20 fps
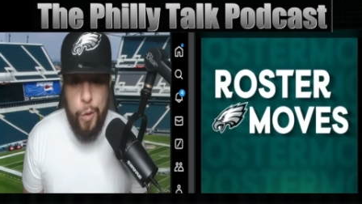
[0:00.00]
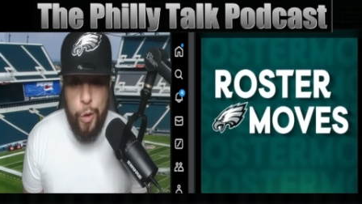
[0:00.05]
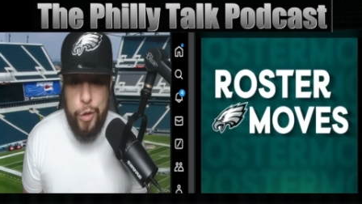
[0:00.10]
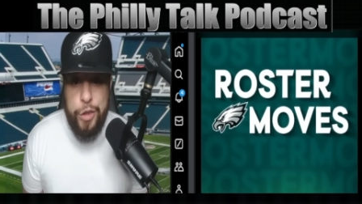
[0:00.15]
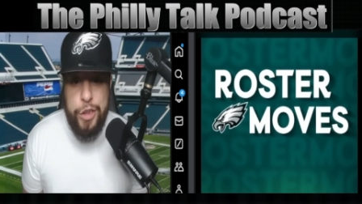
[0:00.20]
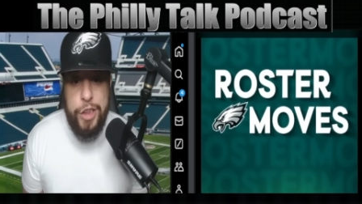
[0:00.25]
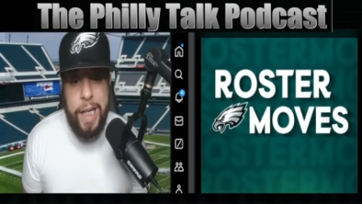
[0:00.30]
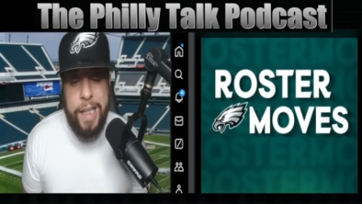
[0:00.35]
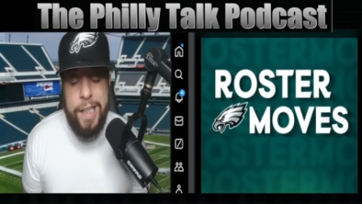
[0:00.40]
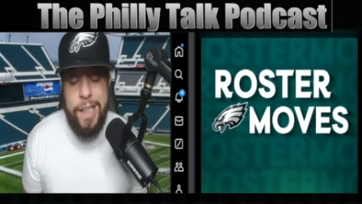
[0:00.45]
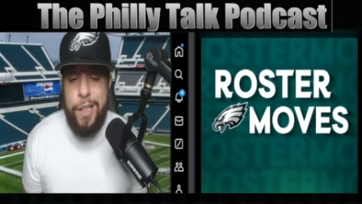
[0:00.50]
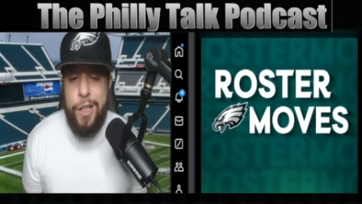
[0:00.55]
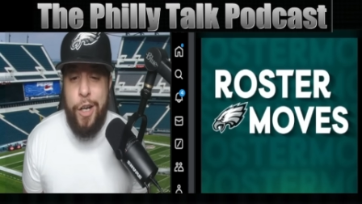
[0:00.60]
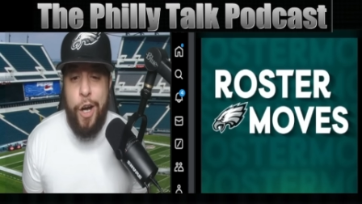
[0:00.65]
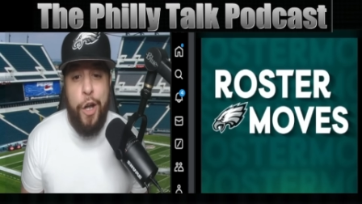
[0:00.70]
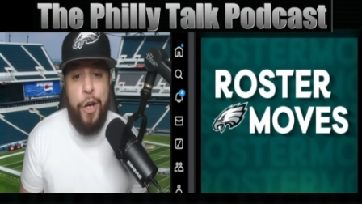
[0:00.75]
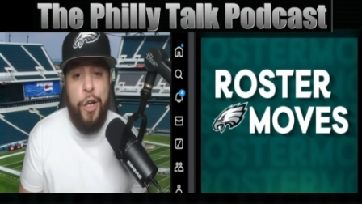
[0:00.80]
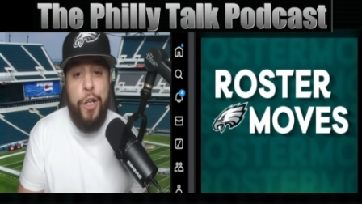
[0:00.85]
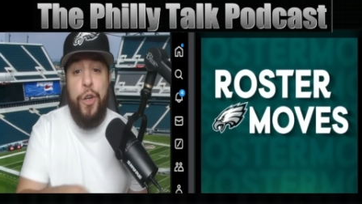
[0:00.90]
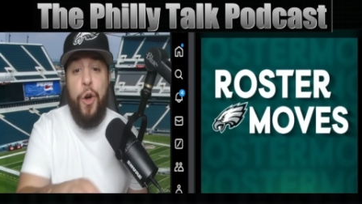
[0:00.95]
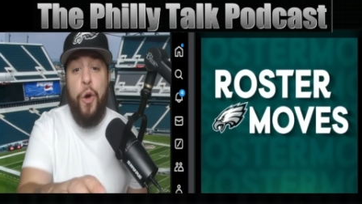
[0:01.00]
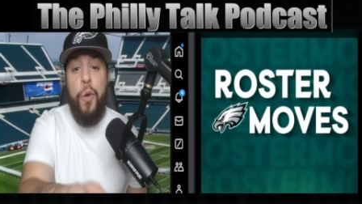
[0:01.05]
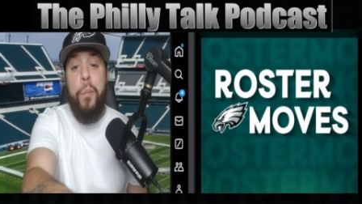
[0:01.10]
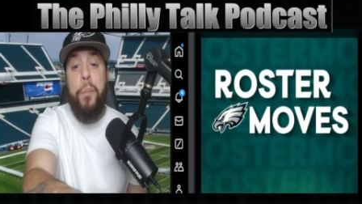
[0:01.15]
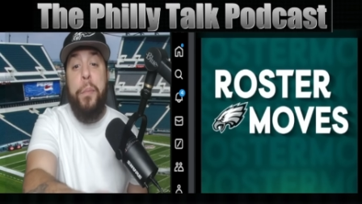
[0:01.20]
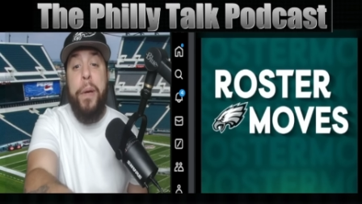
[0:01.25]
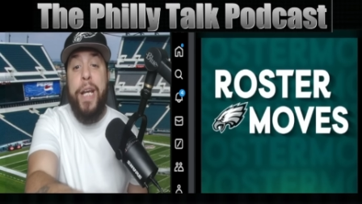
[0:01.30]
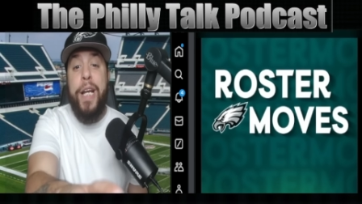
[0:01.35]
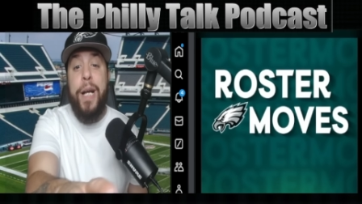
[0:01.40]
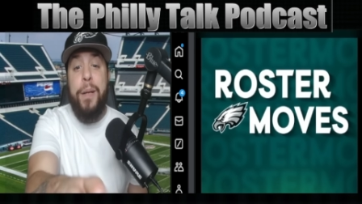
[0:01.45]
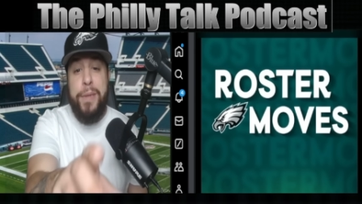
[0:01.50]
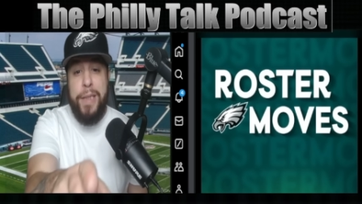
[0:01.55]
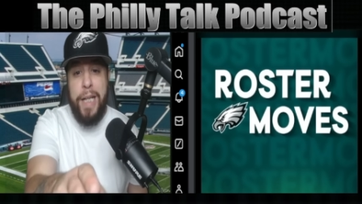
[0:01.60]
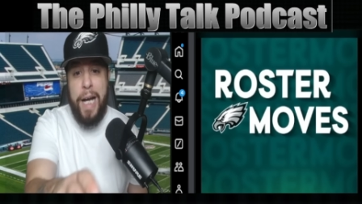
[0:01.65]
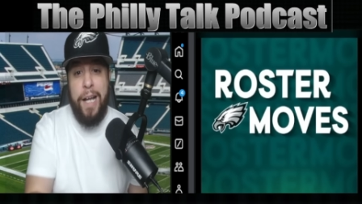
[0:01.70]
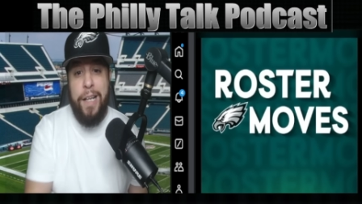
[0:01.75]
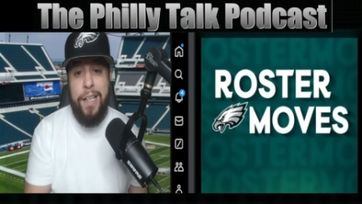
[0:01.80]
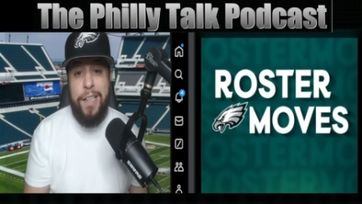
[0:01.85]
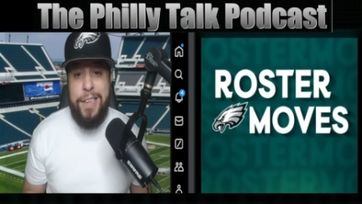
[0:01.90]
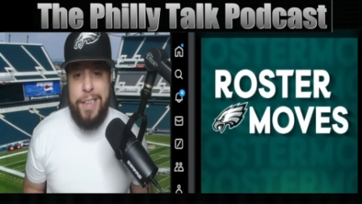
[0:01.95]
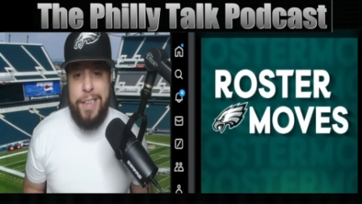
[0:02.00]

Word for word: on, Jalen Carter, don't beat up Tyler